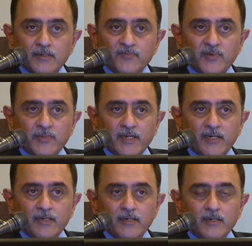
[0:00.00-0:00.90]
We
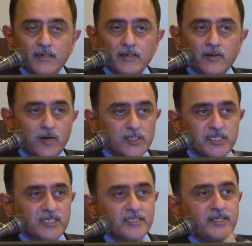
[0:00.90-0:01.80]
may
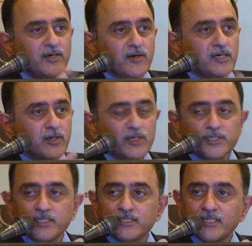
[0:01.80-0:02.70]
consciously or
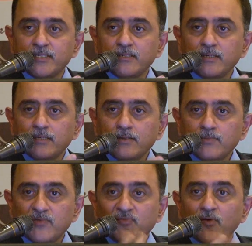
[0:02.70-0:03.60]
unconsciously
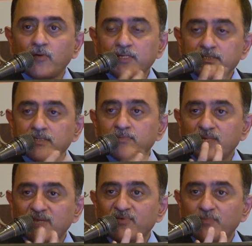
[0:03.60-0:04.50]
be following certain
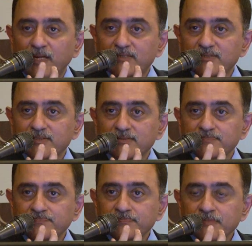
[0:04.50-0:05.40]
behavior patterns.
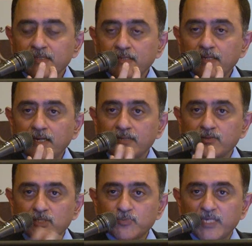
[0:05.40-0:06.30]
And
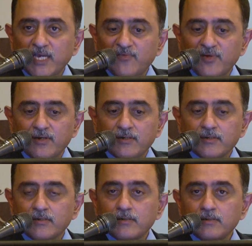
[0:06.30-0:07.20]
those behavior
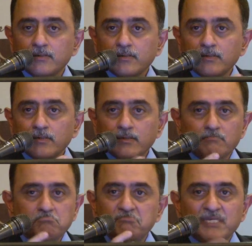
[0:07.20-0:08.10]

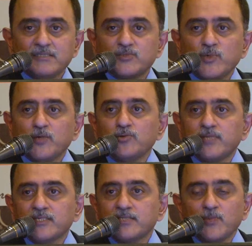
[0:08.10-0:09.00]
means we do
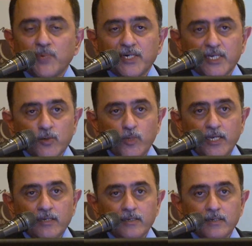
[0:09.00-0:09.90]
things in a particular
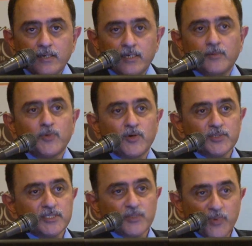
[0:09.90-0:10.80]
way, and it
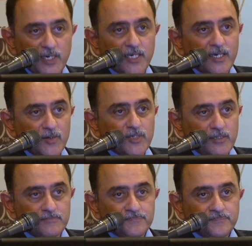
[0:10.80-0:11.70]
produces a particular outcome.